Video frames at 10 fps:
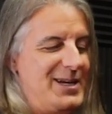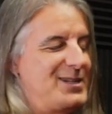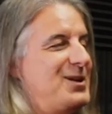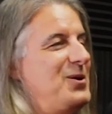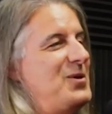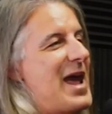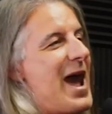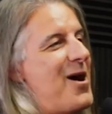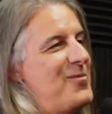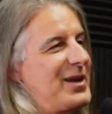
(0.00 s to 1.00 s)
it as new
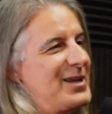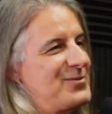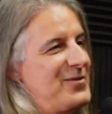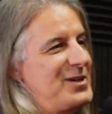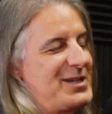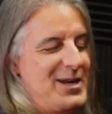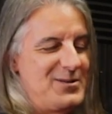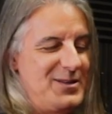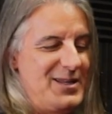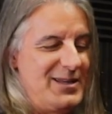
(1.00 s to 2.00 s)
now because we've just
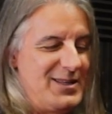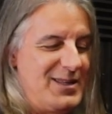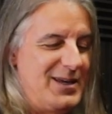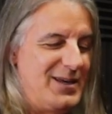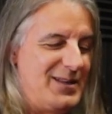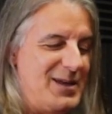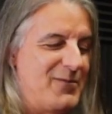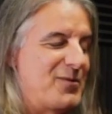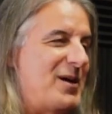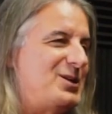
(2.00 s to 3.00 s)
entered the the the
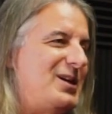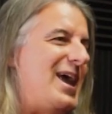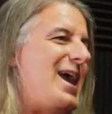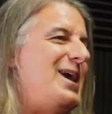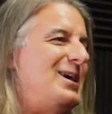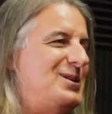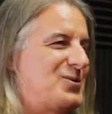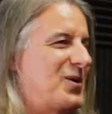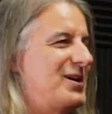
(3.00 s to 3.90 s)
information age yeah.